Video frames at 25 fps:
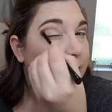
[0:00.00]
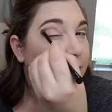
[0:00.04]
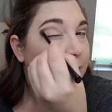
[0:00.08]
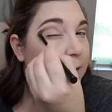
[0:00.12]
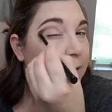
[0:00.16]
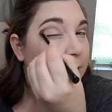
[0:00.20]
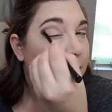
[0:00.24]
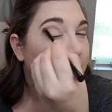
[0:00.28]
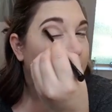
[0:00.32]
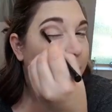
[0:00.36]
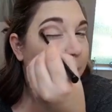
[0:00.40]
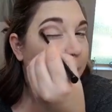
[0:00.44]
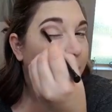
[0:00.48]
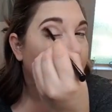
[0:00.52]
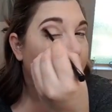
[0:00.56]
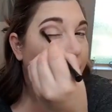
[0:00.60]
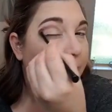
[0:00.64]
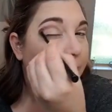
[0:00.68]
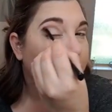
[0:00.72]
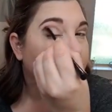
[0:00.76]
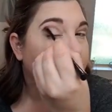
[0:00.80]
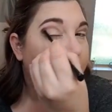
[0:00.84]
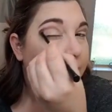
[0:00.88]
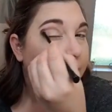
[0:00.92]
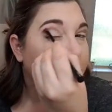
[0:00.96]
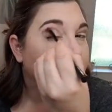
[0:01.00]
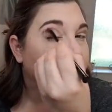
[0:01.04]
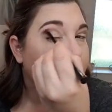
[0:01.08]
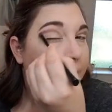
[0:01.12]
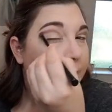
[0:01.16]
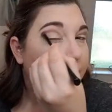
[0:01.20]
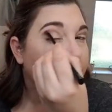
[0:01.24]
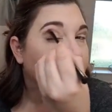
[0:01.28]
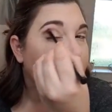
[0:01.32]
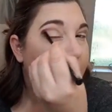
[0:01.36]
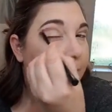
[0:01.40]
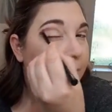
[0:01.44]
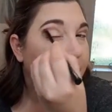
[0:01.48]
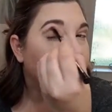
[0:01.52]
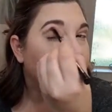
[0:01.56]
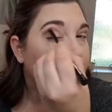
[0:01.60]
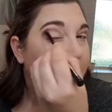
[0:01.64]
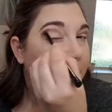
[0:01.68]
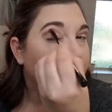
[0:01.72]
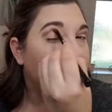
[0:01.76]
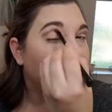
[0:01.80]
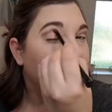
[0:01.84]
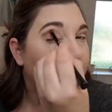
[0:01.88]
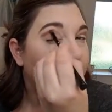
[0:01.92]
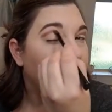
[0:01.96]
the brand
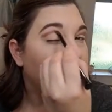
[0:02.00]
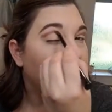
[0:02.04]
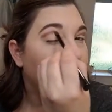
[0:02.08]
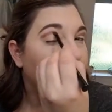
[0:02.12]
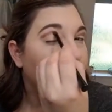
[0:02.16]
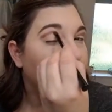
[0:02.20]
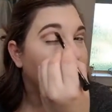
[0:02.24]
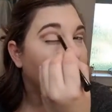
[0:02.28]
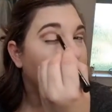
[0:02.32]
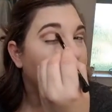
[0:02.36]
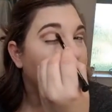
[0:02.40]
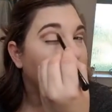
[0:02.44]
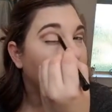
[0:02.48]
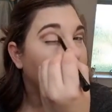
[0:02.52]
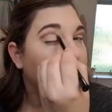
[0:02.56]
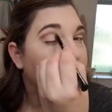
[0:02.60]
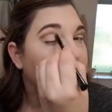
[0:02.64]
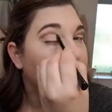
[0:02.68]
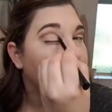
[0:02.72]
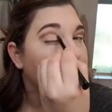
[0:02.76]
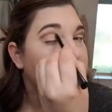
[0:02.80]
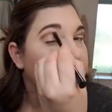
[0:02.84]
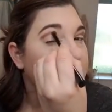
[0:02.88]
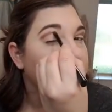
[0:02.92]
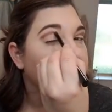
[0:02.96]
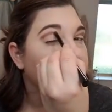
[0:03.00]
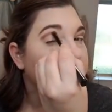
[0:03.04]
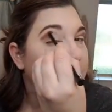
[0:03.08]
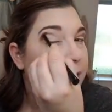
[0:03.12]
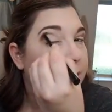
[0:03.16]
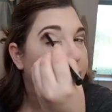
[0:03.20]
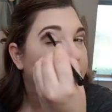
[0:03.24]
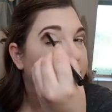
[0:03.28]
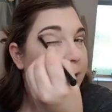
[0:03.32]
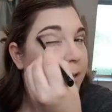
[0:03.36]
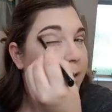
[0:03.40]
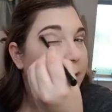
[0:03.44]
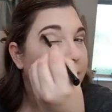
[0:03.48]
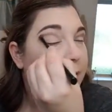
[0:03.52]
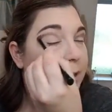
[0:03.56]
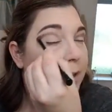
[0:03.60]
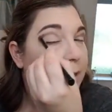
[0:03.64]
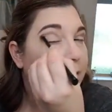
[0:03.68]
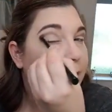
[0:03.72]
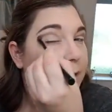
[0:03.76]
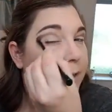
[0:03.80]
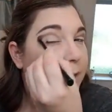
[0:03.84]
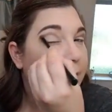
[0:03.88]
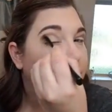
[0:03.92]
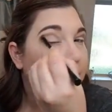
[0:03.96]
of the brush.
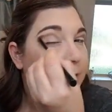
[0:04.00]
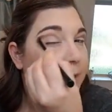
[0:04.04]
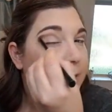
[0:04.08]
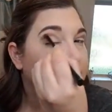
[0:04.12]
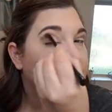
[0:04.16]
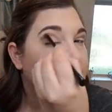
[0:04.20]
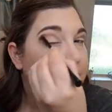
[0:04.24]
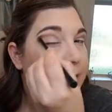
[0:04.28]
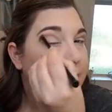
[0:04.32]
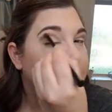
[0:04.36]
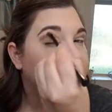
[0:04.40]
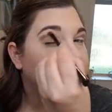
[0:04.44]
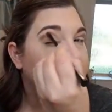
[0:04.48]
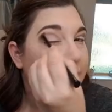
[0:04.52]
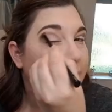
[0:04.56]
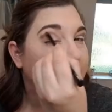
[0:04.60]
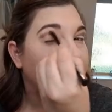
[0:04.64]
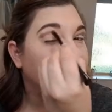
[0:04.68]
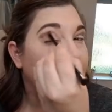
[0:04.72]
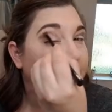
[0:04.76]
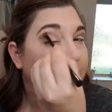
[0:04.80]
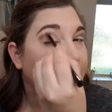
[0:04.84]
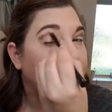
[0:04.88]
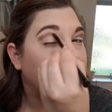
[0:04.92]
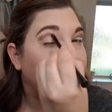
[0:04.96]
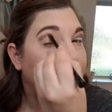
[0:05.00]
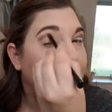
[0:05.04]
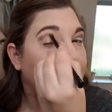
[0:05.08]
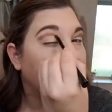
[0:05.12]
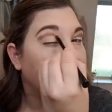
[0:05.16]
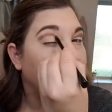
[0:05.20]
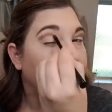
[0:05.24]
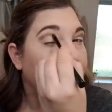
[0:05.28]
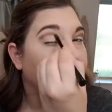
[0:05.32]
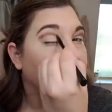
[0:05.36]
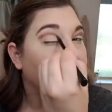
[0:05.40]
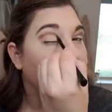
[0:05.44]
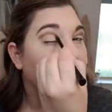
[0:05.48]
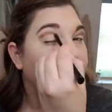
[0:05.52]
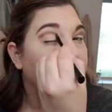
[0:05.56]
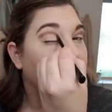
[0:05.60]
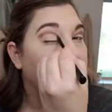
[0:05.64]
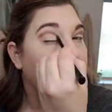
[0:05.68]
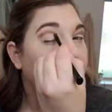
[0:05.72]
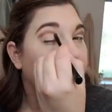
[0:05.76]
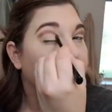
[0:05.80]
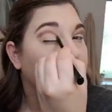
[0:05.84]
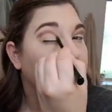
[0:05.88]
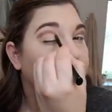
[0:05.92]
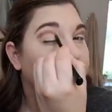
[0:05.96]
It is the technique of the
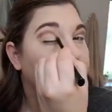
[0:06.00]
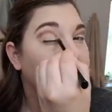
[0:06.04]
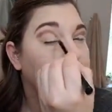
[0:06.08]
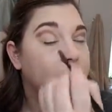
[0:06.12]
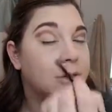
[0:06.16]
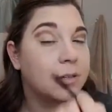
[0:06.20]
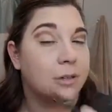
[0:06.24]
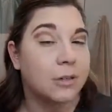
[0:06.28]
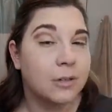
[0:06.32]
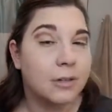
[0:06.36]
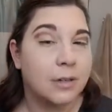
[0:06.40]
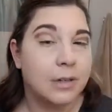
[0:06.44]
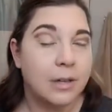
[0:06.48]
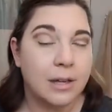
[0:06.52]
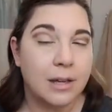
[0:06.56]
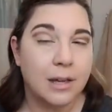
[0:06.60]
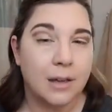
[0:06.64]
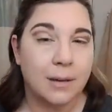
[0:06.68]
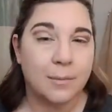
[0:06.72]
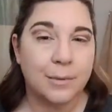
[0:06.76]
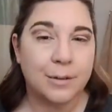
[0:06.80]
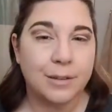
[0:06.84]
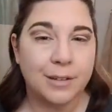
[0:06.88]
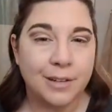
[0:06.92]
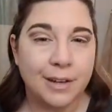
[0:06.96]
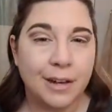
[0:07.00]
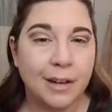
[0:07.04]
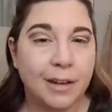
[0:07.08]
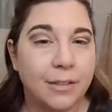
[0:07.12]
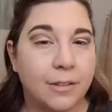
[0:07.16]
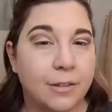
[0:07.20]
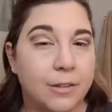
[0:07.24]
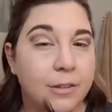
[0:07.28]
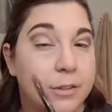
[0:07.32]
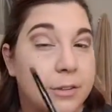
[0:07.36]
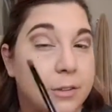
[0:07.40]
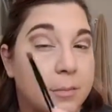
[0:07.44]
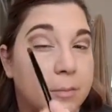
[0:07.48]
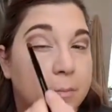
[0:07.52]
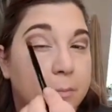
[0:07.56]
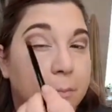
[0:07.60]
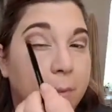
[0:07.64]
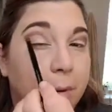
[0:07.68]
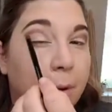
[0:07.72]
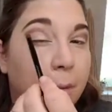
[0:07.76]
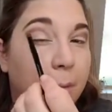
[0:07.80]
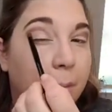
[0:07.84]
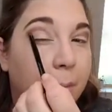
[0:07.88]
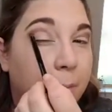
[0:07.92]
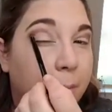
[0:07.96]
brush. I mean, yeah, there's
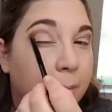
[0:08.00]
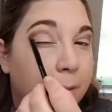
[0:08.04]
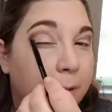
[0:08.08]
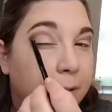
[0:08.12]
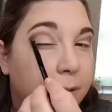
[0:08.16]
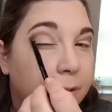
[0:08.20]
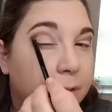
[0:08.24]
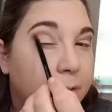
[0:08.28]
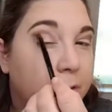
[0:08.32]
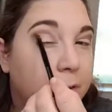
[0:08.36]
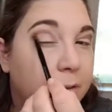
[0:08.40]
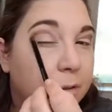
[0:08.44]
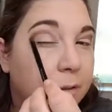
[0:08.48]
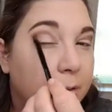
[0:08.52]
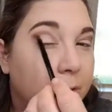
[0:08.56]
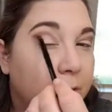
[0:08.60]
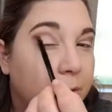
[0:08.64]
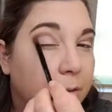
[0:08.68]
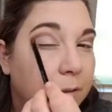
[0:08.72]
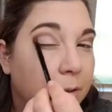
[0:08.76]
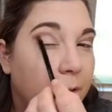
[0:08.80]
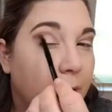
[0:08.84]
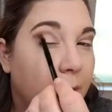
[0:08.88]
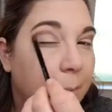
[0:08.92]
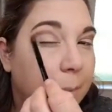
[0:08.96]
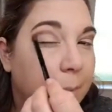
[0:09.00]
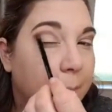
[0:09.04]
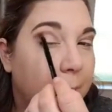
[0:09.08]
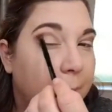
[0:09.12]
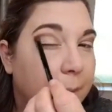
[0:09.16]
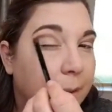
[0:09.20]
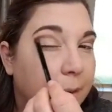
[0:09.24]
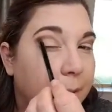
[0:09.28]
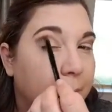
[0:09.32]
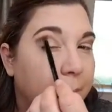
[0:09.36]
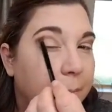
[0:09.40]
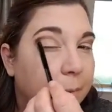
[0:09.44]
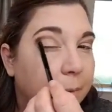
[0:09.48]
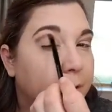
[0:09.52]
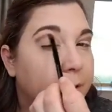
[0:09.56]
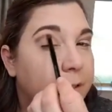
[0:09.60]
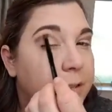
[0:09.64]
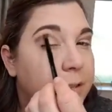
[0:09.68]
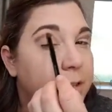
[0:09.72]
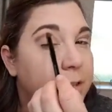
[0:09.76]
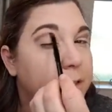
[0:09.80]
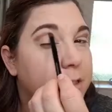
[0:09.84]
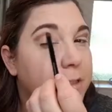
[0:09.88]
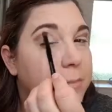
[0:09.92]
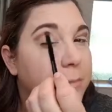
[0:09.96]
probably crappy made
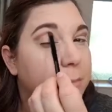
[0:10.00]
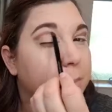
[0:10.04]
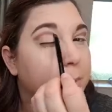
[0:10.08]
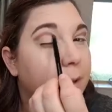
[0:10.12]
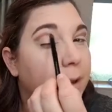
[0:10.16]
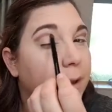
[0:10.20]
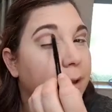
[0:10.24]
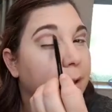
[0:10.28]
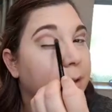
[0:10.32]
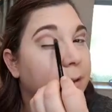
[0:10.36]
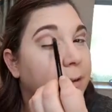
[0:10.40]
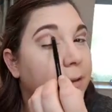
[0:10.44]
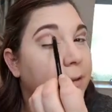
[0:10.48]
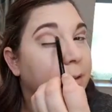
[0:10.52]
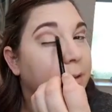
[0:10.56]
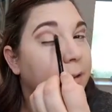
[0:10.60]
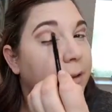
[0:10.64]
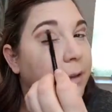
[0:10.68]
brushes, but